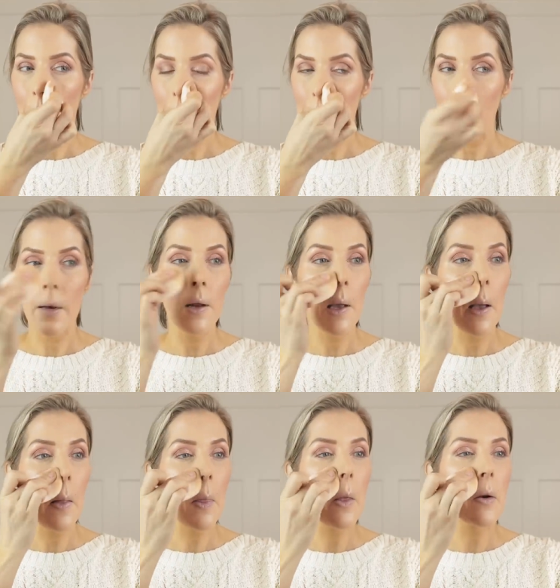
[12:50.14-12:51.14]
that tend to get
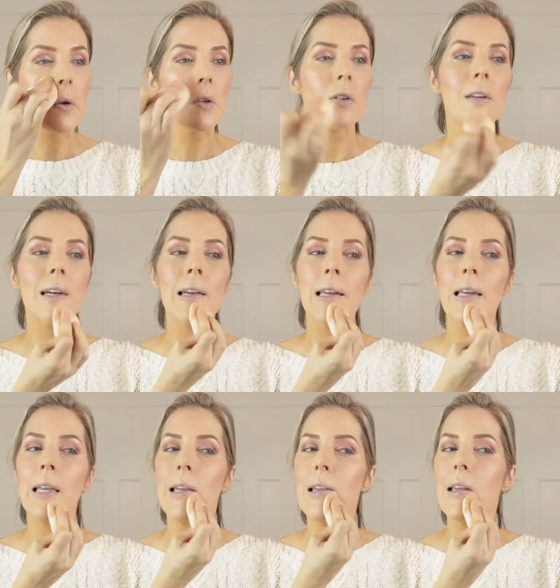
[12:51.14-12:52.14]
a little
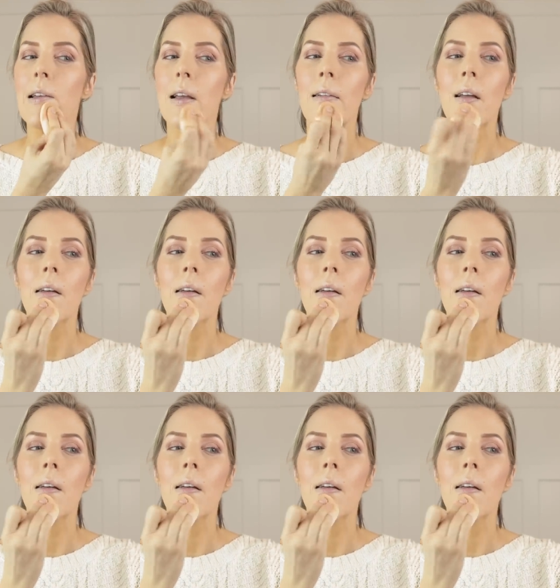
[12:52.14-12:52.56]
shiny.